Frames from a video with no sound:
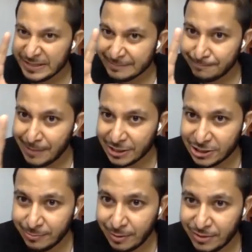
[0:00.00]

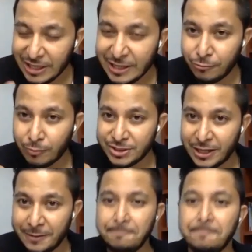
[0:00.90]
maximum
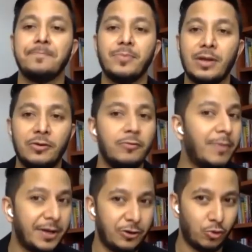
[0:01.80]
30%, you
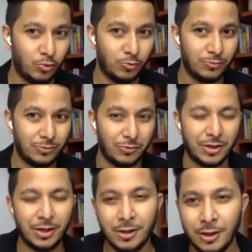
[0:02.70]
buy new.
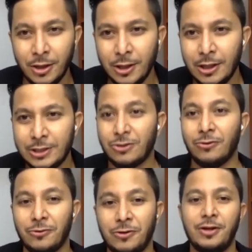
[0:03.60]
Okay.
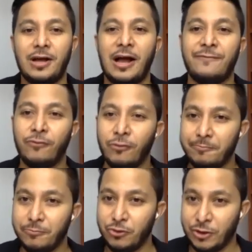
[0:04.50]
So I
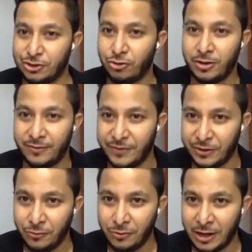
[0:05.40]
hope you enjoyed the
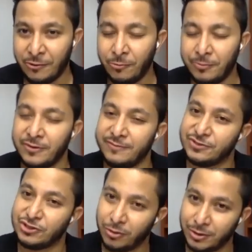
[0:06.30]
video. I hope you
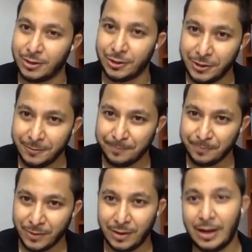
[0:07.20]
enjoyed the learning.
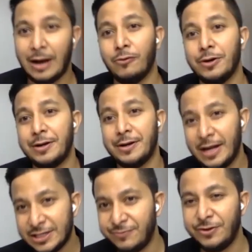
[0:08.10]
Our
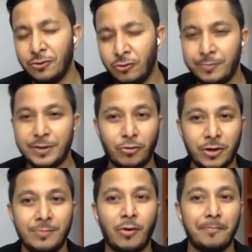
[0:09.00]
next video will be
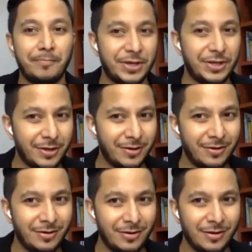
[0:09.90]
talking about median.
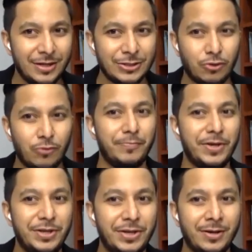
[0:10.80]
So
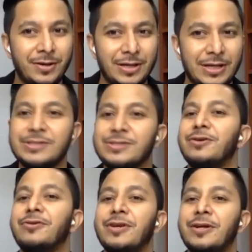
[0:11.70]
median is a
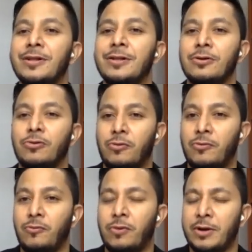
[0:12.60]
real,
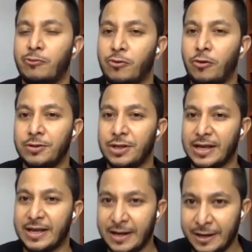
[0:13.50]
what I would call the
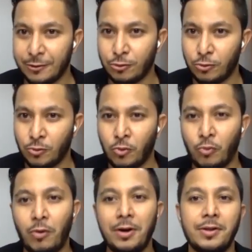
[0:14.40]
guide to know
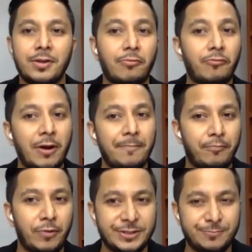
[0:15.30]
what is the right
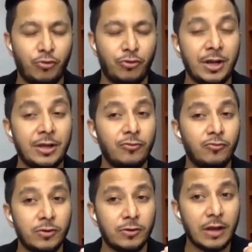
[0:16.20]
price point that you
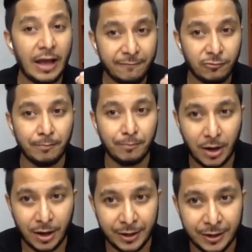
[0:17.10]
would have to
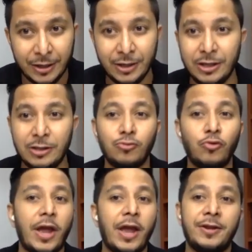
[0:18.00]
buy into
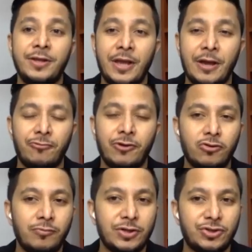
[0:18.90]
any area
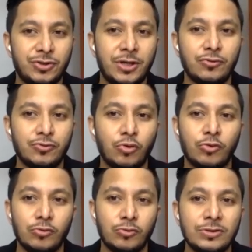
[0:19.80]
to make sure that you don't
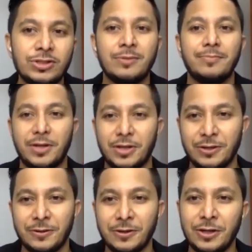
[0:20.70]
lose money.
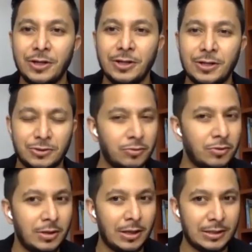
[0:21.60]

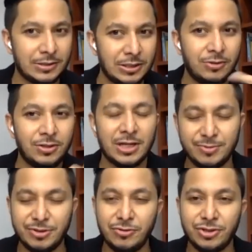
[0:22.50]
So I'll see you in the next
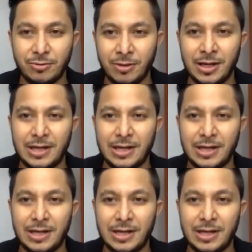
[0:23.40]
video, inshallah.